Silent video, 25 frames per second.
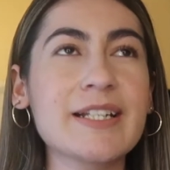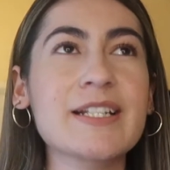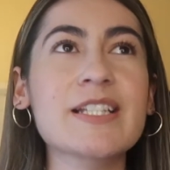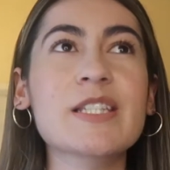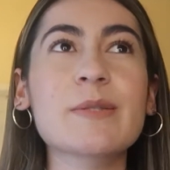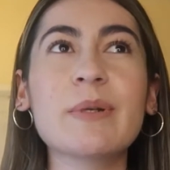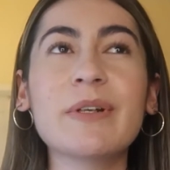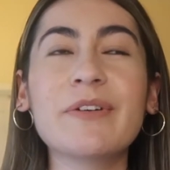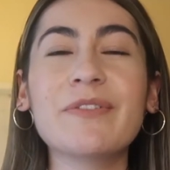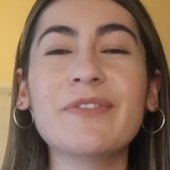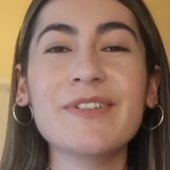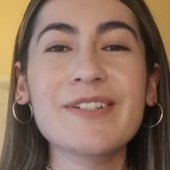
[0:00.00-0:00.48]
It's
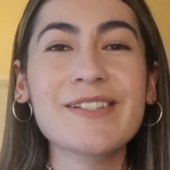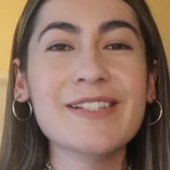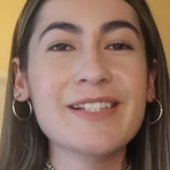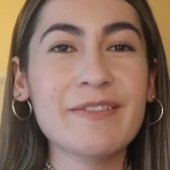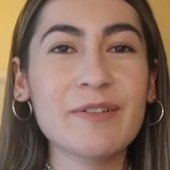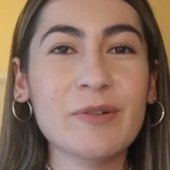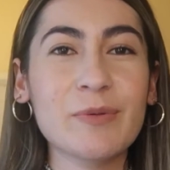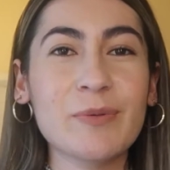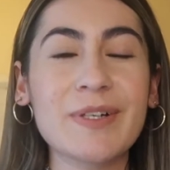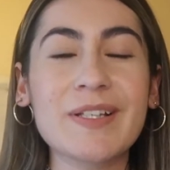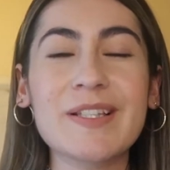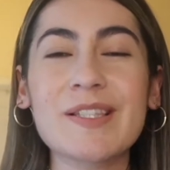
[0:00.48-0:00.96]
my first
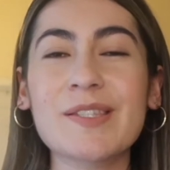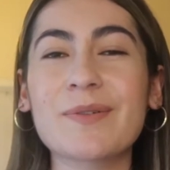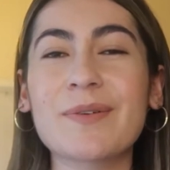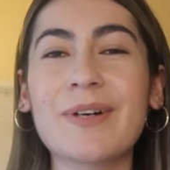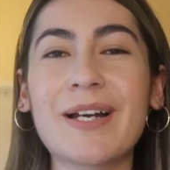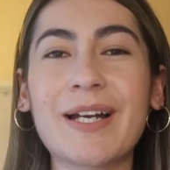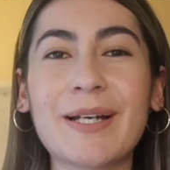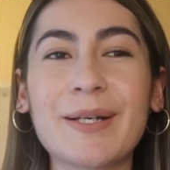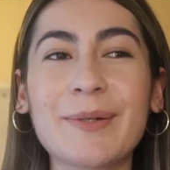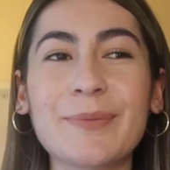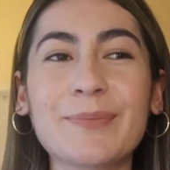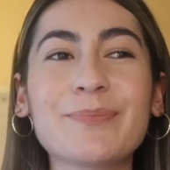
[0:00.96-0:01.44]
giveaway, so
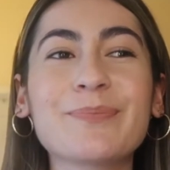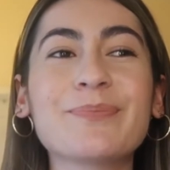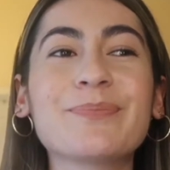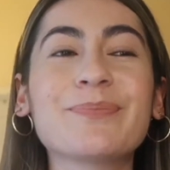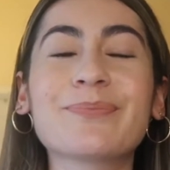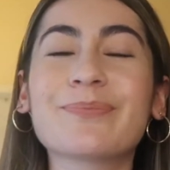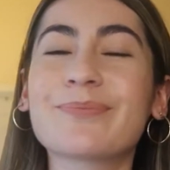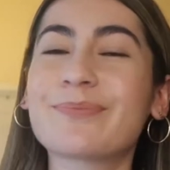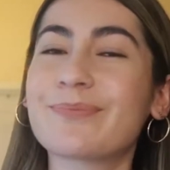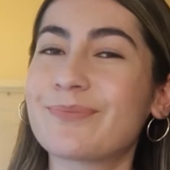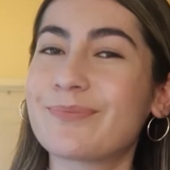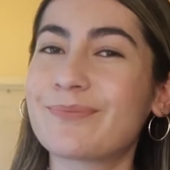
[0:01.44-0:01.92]
I
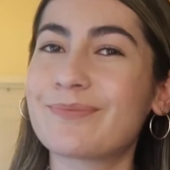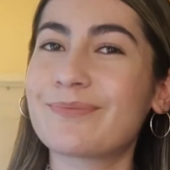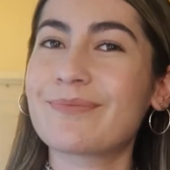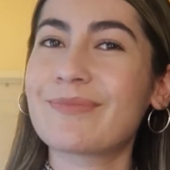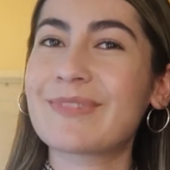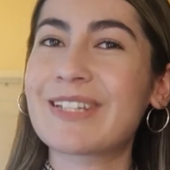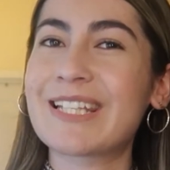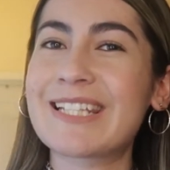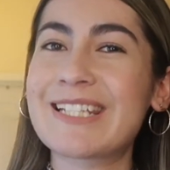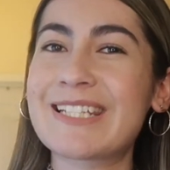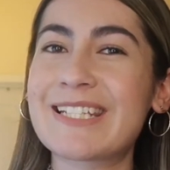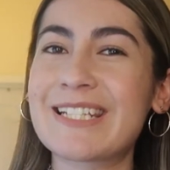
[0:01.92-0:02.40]

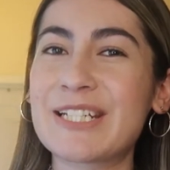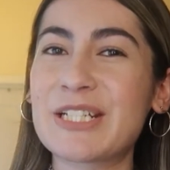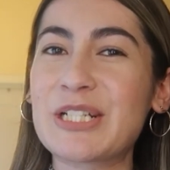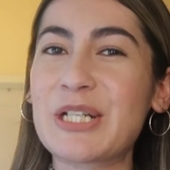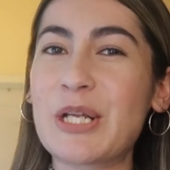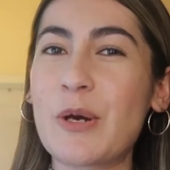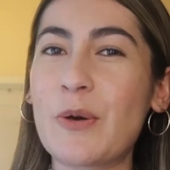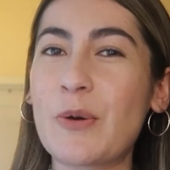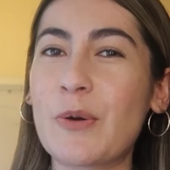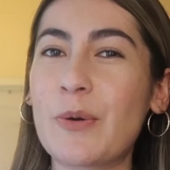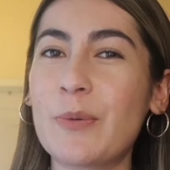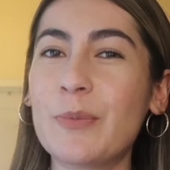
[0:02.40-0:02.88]
didn't
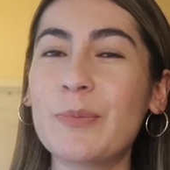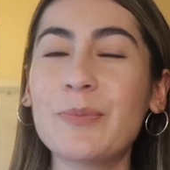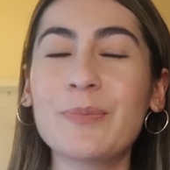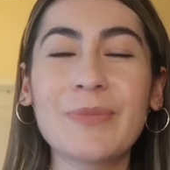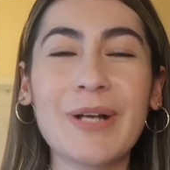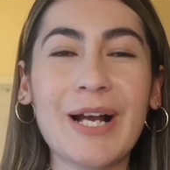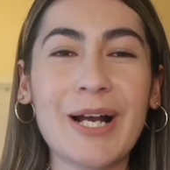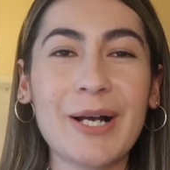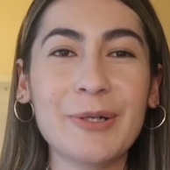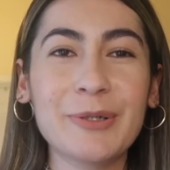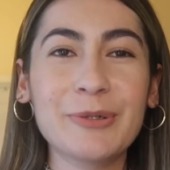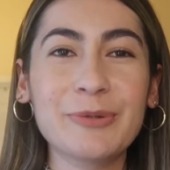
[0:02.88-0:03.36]
know
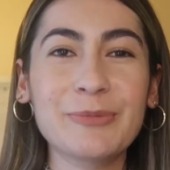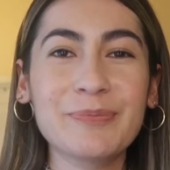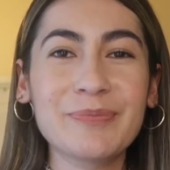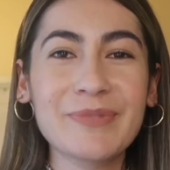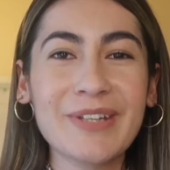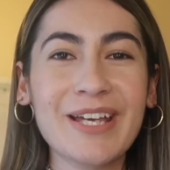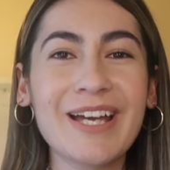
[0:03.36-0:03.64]
how.